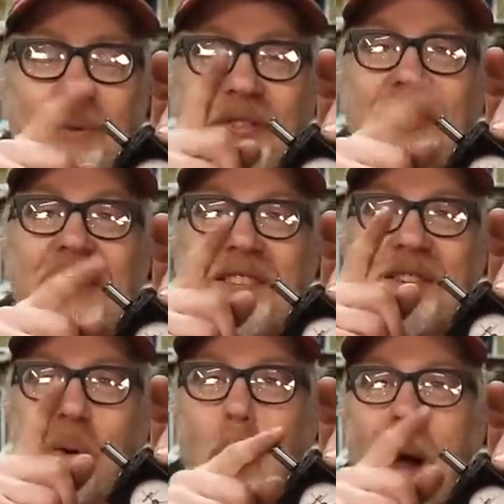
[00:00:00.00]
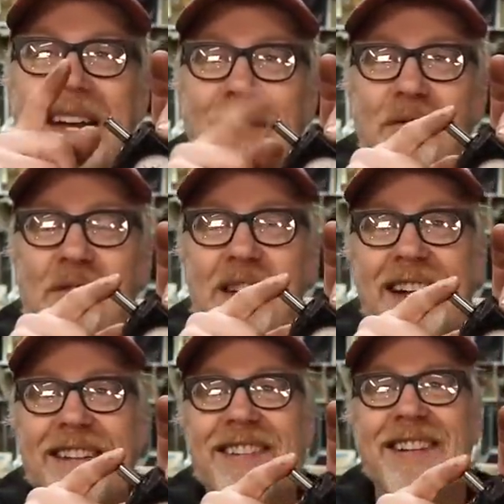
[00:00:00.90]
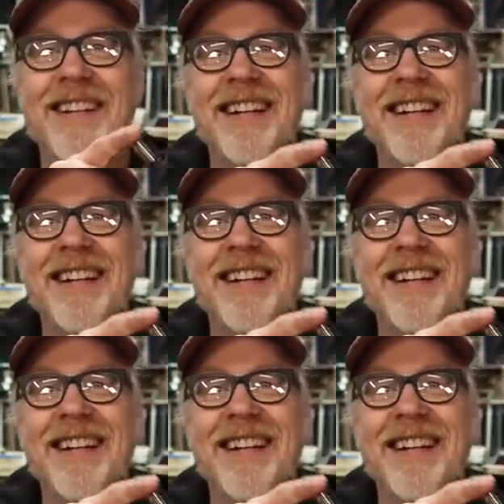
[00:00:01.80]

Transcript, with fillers: which doesn't quite fit